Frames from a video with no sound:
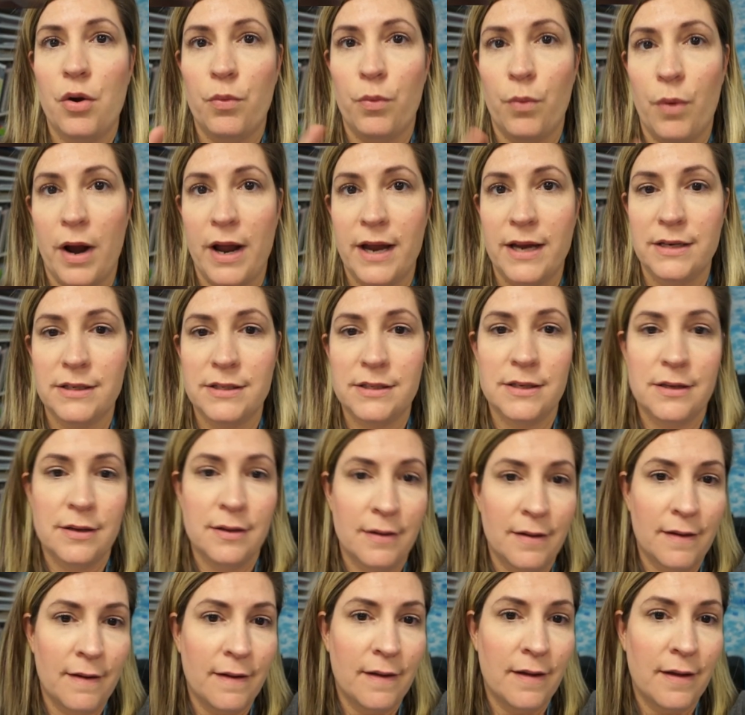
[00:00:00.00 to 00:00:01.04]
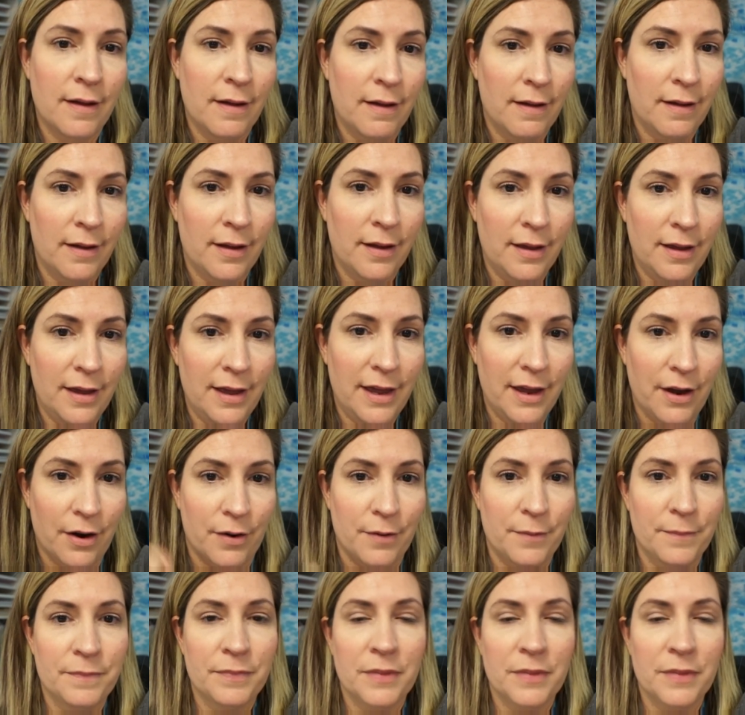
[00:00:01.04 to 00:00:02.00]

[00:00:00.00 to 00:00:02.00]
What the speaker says: right here.